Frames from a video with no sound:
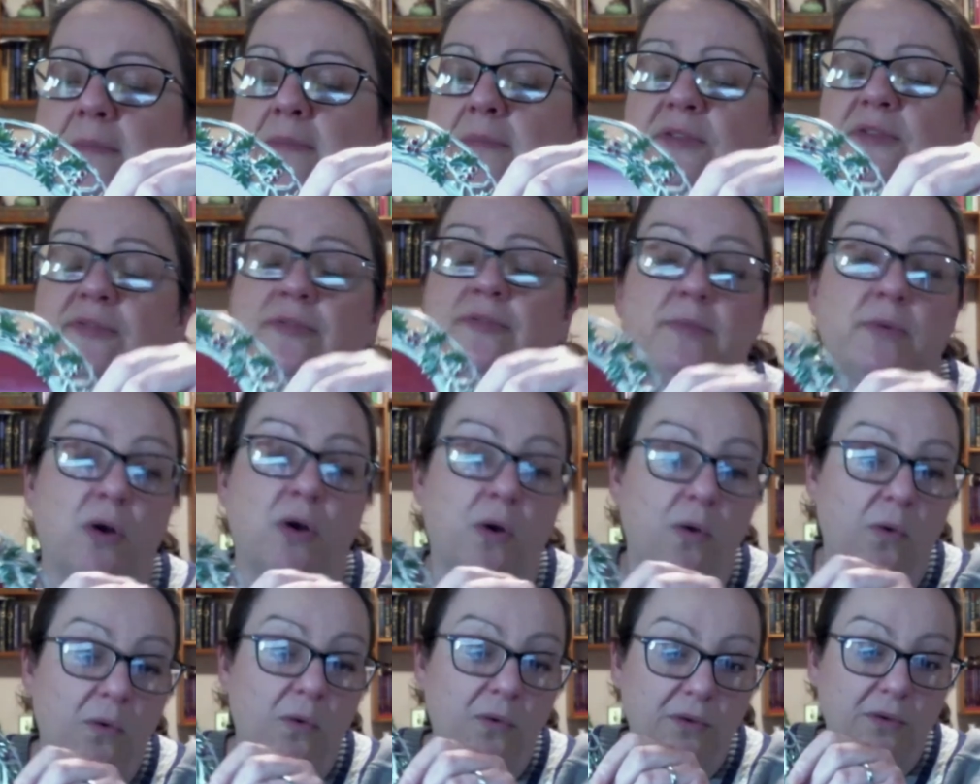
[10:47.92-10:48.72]
from
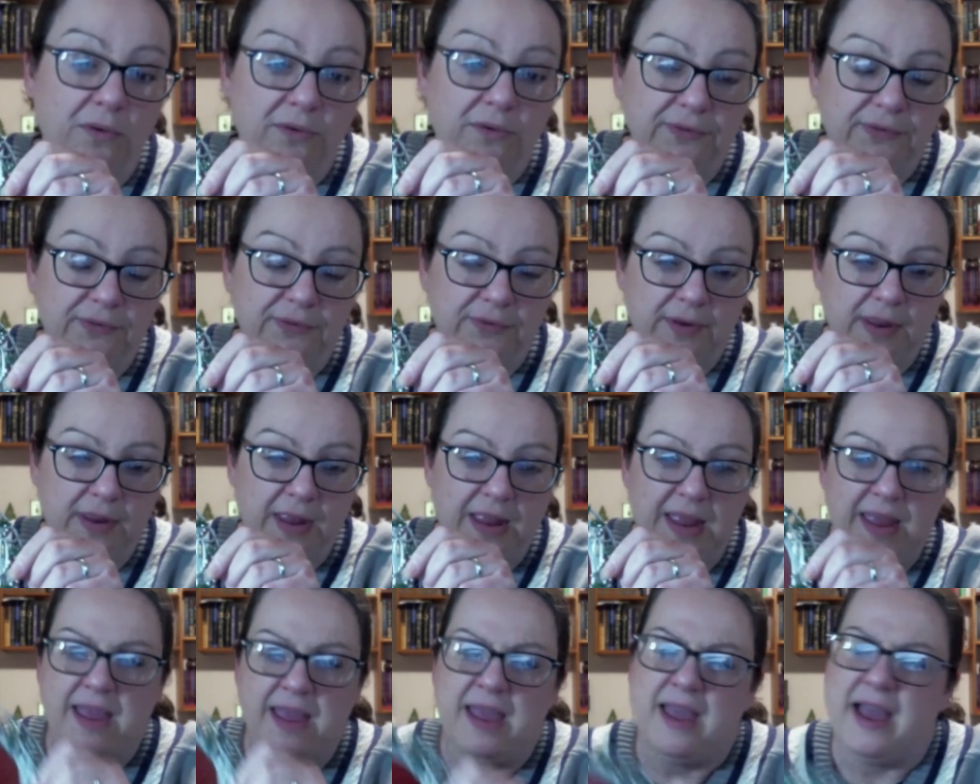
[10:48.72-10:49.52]
Kohl's.
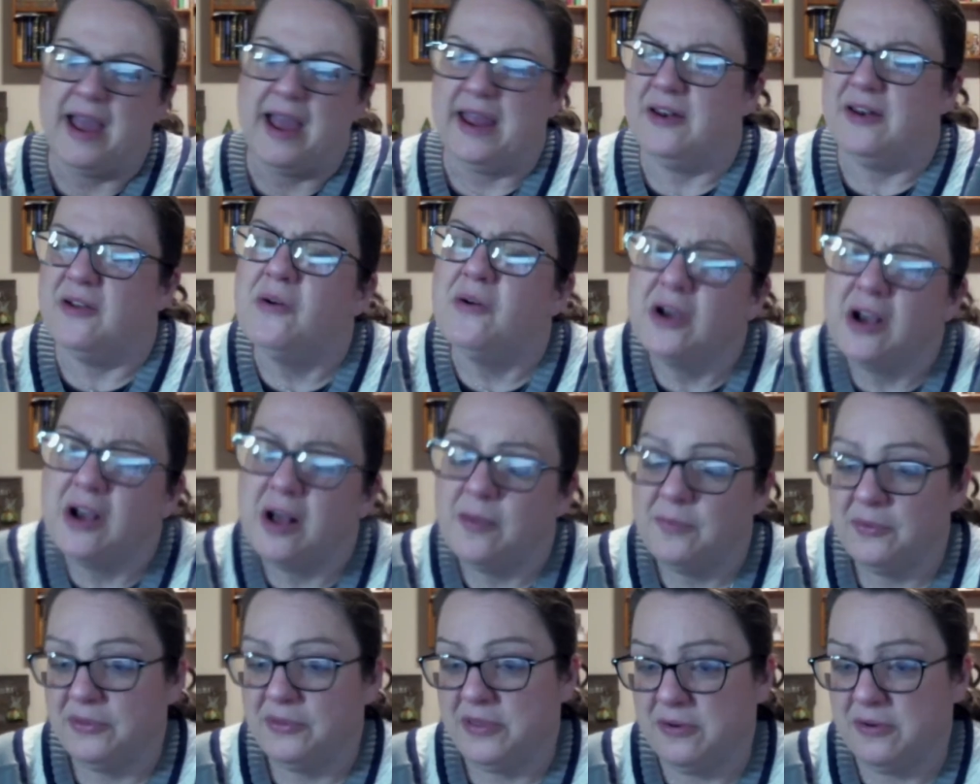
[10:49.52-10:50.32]
I know a
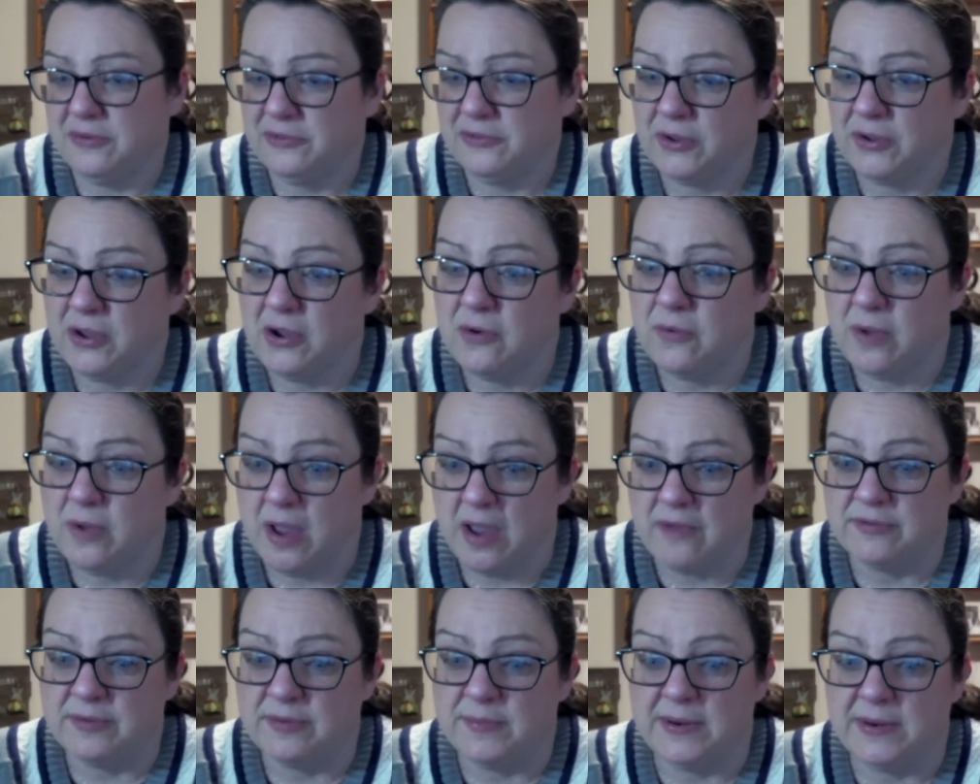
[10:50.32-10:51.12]
couple years ago,
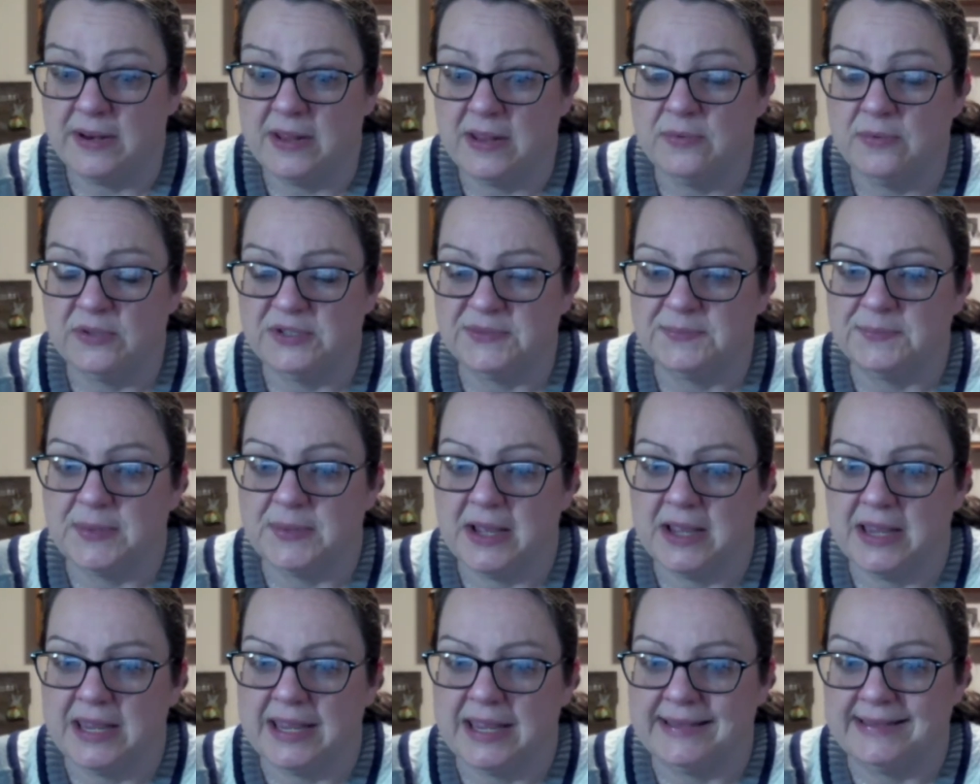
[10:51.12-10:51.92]
everybody was
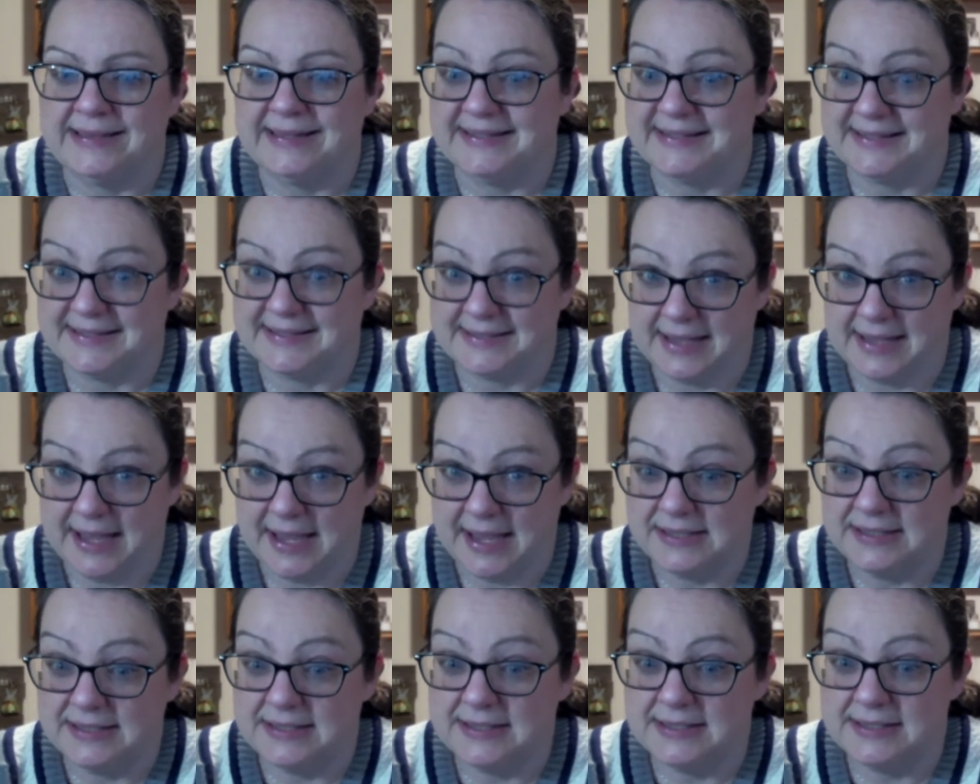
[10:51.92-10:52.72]
buying the
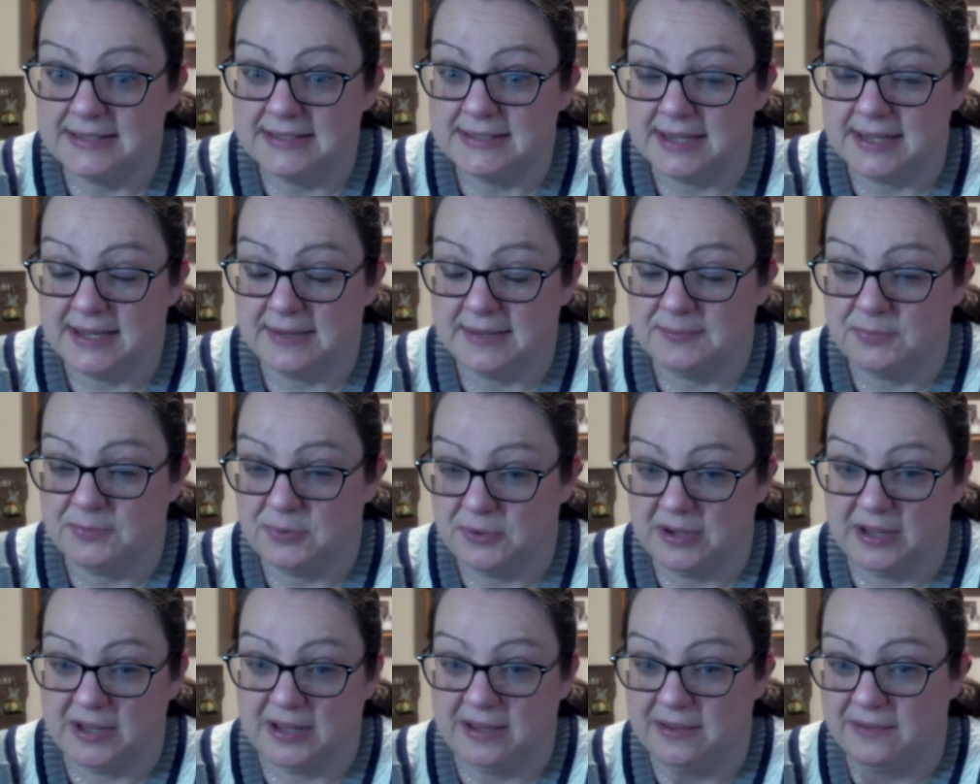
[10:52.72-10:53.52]
sleds and
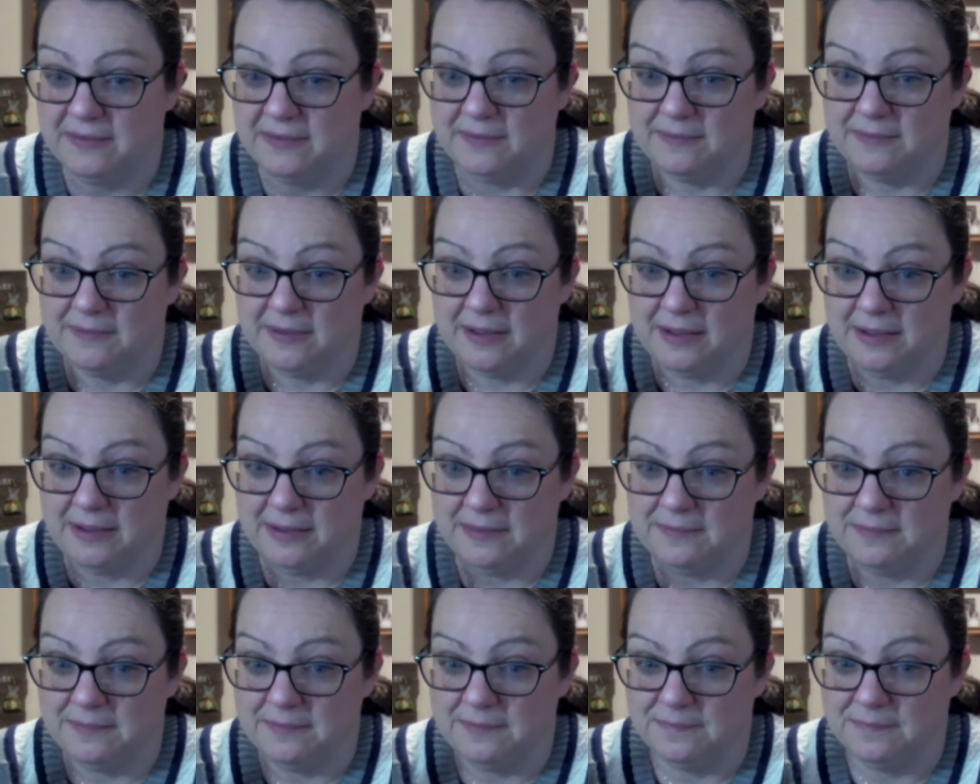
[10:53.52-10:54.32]
putting
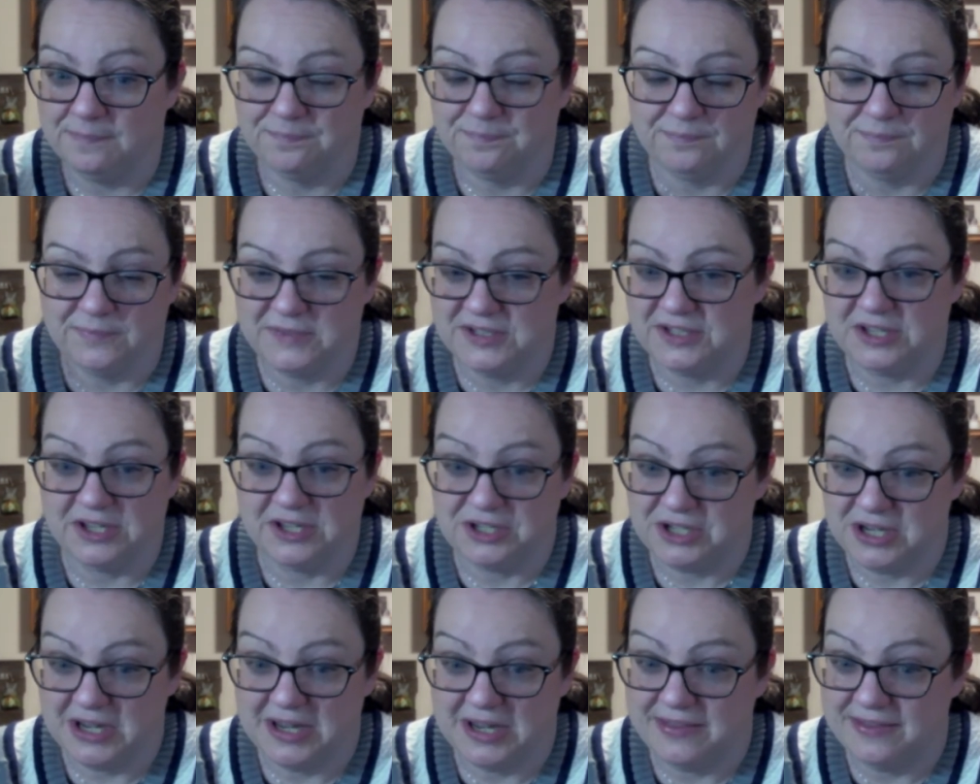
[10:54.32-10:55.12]

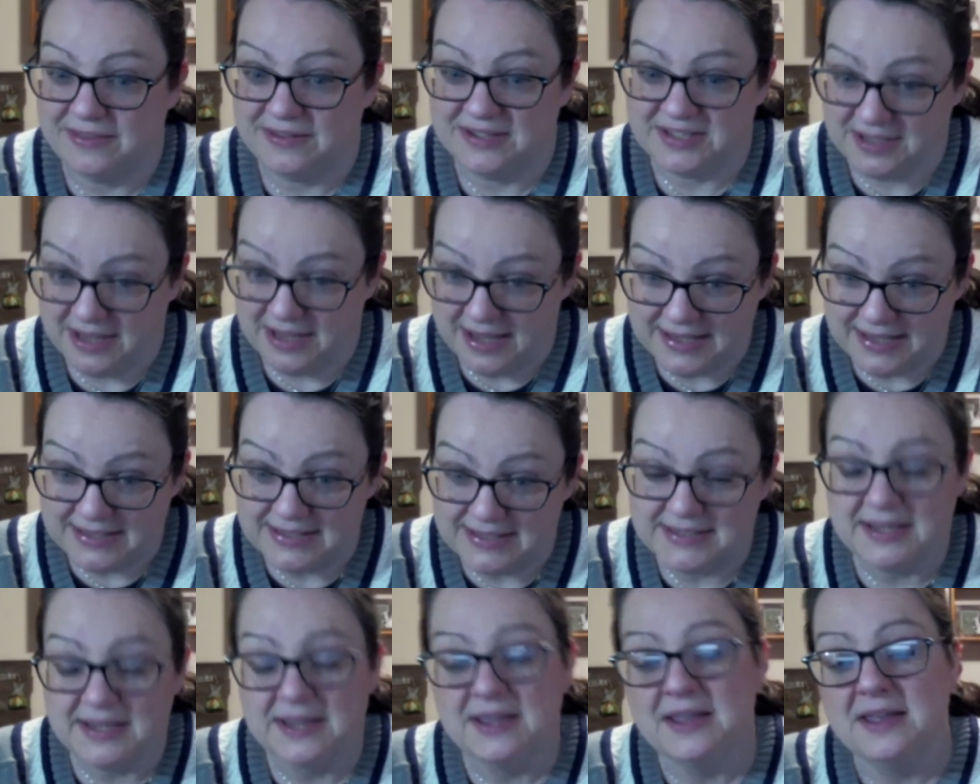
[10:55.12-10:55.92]
stitching in the
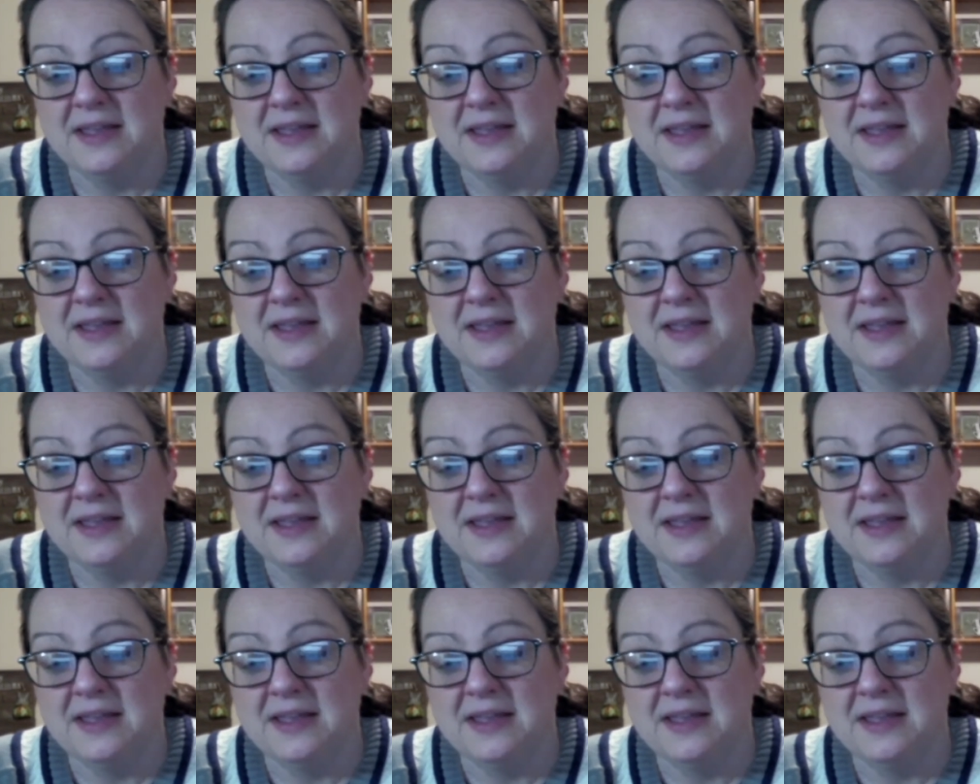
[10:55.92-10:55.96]
sleds.